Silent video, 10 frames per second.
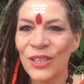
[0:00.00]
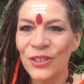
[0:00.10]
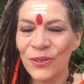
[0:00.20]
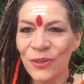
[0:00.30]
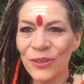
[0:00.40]

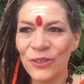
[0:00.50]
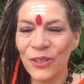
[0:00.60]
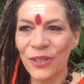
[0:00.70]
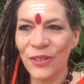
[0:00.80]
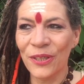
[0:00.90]
So
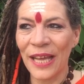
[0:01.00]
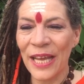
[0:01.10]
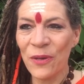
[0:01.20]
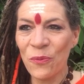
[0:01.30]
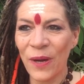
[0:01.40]
the
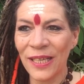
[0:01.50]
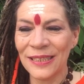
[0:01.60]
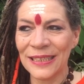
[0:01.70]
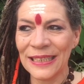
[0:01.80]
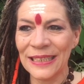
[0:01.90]

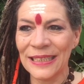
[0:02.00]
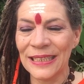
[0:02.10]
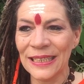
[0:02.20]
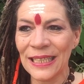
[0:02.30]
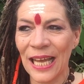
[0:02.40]
NYTT,